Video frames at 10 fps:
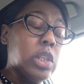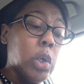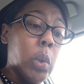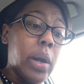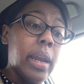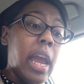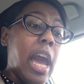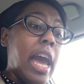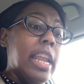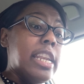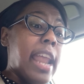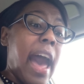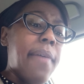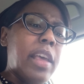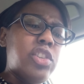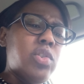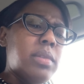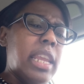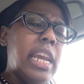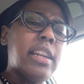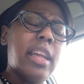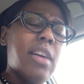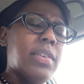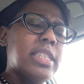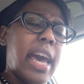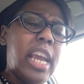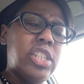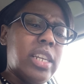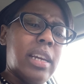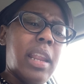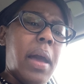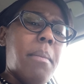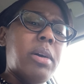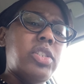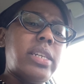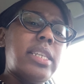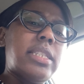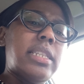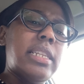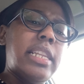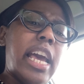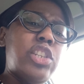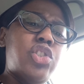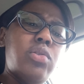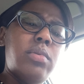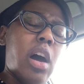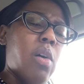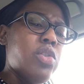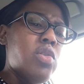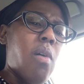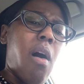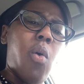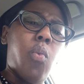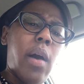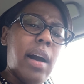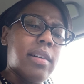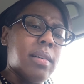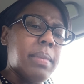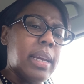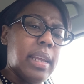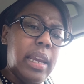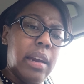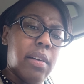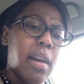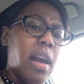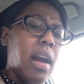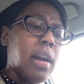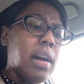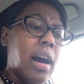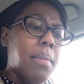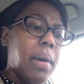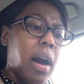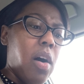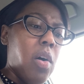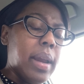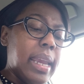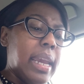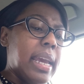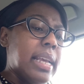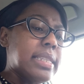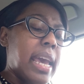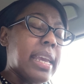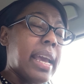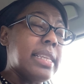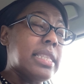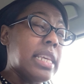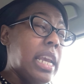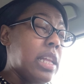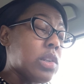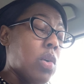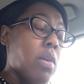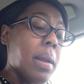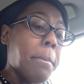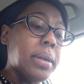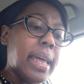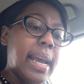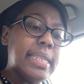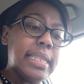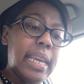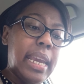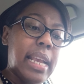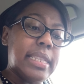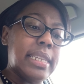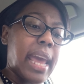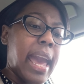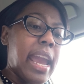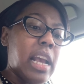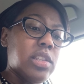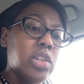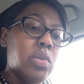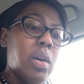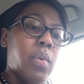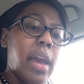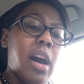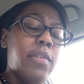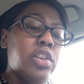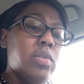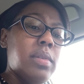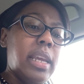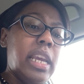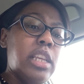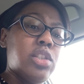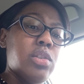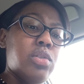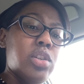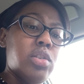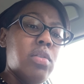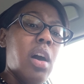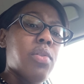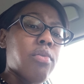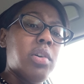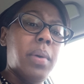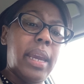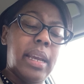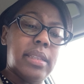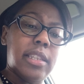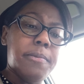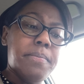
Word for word: Lord. Not that you need an invitation, but just to let you know you are welcome in here come on in and take a seat, Lord. Bless it and add to it whatever you need to do through it.